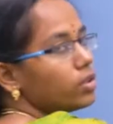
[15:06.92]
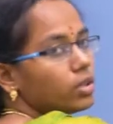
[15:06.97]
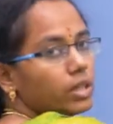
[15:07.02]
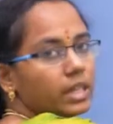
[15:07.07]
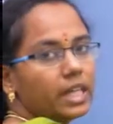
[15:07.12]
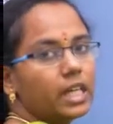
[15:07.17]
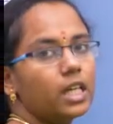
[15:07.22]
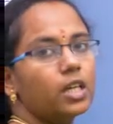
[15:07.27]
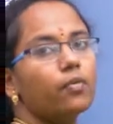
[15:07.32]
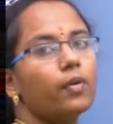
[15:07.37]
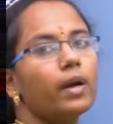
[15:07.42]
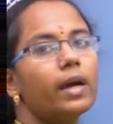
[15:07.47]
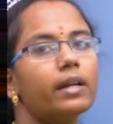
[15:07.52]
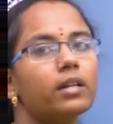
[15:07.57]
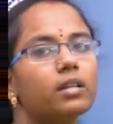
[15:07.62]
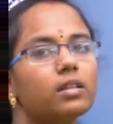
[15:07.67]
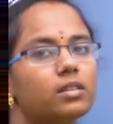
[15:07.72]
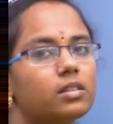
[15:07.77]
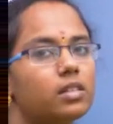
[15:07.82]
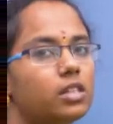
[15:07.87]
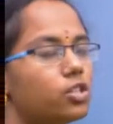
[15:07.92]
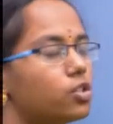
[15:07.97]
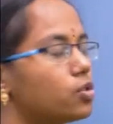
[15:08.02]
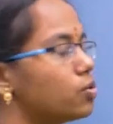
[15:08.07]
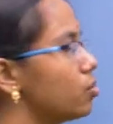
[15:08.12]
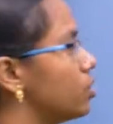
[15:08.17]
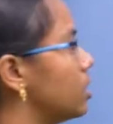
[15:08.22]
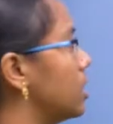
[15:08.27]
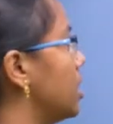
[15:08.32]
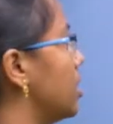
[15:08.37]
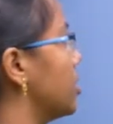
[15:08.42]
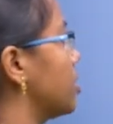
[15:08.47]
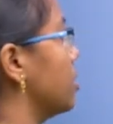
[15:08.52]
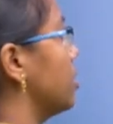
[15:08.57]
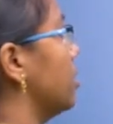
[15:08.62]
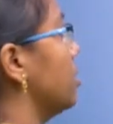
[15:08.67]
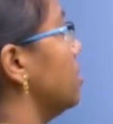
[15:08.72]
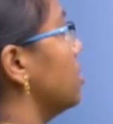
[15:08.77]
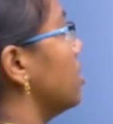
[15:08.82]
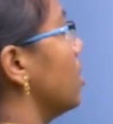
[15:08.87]
to equate these two
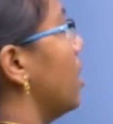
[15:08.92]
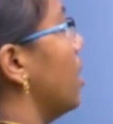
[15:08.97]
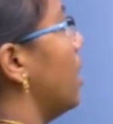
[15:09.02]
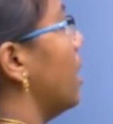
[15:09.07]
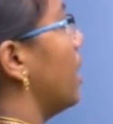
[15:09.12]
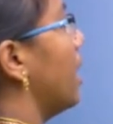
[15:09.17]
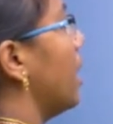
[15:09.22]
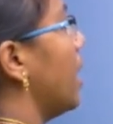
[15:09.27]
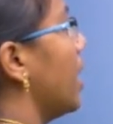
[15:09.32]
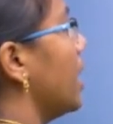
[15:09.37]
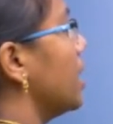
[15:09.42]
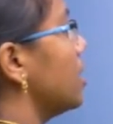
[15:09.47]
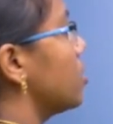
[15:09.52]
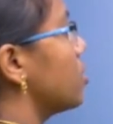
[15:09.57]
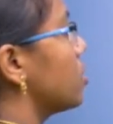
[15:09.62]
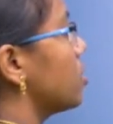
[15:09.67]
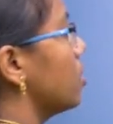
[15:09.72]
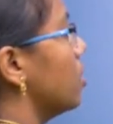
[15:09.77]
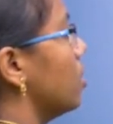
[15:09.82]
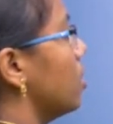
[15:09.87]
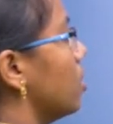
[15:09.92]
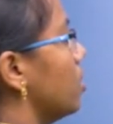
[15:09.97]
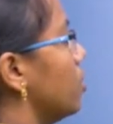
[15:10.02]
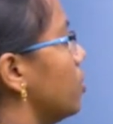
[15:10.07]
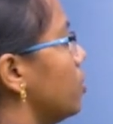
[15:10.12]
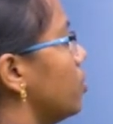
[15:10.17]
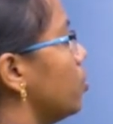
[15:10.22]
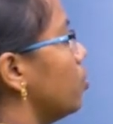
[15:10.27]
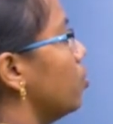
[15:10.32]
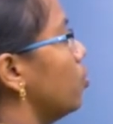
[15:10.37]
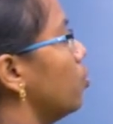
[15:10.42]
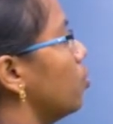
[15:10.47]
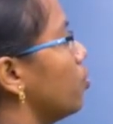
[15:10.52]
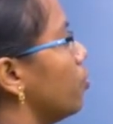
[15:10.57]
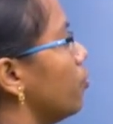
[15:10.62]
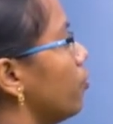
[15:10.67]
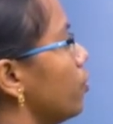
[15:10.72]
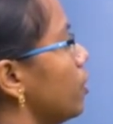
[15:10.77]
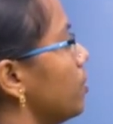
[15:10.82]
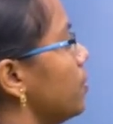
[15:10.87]
relations. H nu
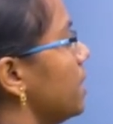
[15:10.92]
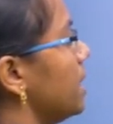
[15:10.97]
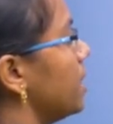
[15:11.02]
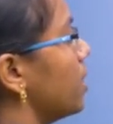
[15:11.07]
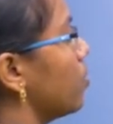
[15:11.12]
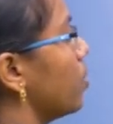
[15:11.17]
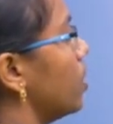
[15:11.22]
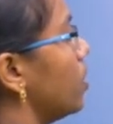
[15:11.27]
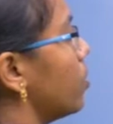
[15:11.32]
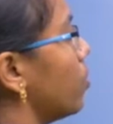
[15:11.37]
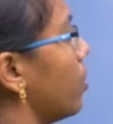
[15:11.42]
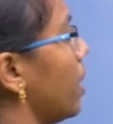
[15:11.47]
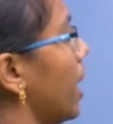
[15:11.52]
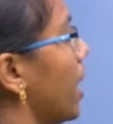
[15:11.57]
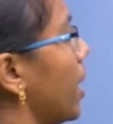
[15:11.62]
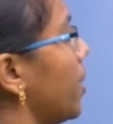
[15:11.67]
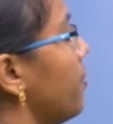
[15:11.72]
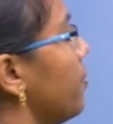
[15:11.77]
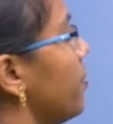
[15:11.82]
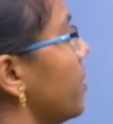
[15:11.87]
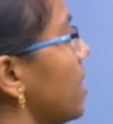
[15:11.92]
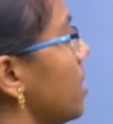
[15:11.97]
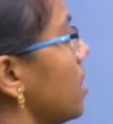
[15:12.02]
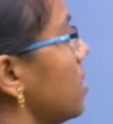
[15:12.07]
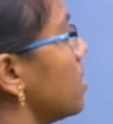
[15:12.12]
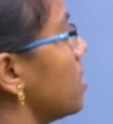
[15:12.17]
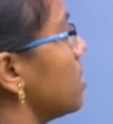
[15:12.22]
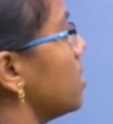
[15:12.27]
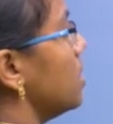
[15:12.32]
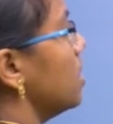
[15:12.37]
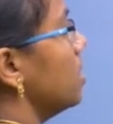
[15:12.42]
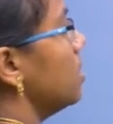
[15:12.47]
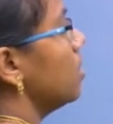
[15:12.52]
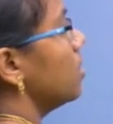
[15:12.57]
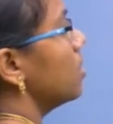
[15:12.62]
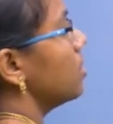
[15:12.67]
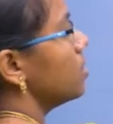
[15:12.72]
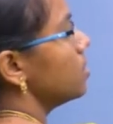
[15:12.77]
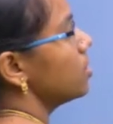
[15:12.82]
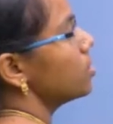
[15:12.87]
will be equal to
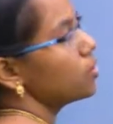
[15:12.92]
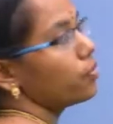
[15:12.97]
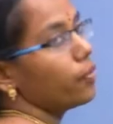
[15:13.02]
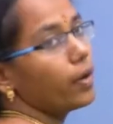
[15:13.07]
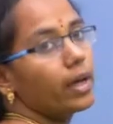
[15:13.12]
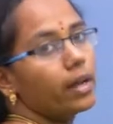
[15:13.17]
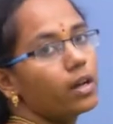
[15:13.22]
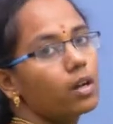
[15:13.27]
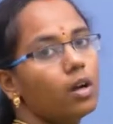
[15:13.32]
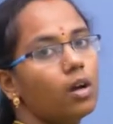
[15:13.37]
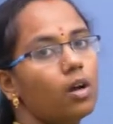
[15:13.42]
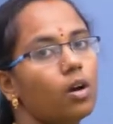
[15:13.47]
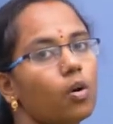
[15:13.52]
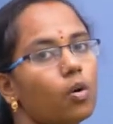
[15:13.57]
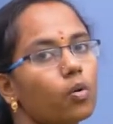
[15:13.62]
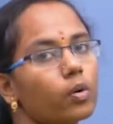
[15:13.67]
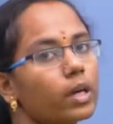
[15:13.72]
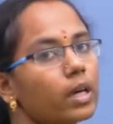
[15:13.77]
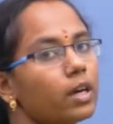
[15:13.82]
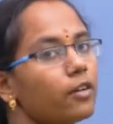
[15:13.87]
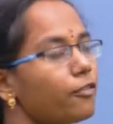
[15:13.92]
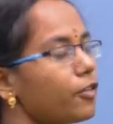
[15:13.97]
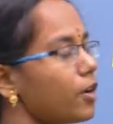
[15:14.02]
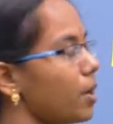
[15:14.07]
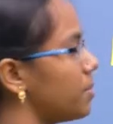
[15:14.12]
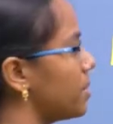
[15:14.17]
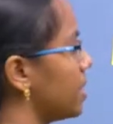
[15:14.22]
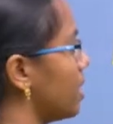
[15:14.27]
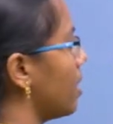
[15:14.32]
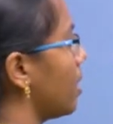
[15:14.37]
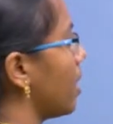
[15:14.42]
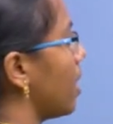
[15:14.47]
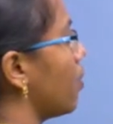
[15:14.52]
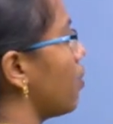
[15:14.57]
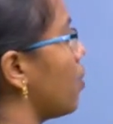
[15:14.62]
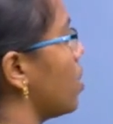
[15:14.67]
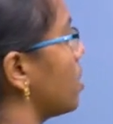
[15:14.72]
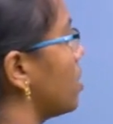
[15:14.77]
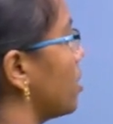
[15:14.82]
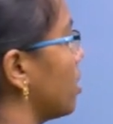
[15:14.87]
mc square. Okay, from here I
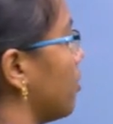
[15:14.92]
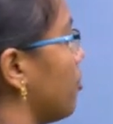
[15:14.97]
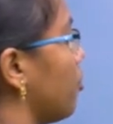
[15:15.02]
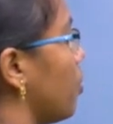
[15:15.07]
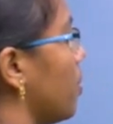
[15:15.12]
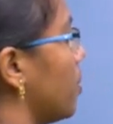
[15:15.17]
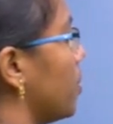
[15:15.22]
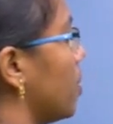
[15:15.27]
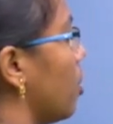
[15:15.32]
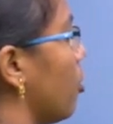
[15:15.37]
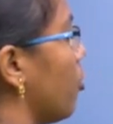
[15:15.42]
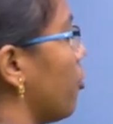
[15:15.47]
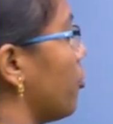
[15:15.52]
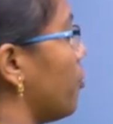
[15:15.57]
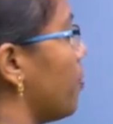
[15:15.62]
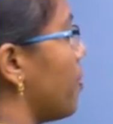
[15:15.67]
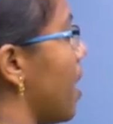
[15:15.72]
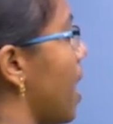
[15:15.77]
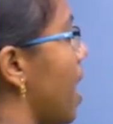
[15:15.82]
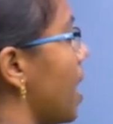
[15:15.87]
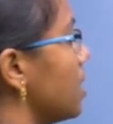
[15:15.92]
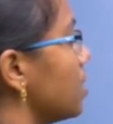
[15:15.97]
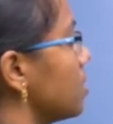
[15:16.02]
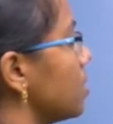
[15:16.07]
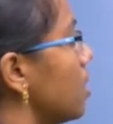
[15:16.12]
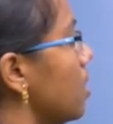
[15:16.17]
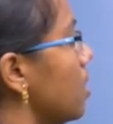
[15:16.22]
wanted a formula of mass,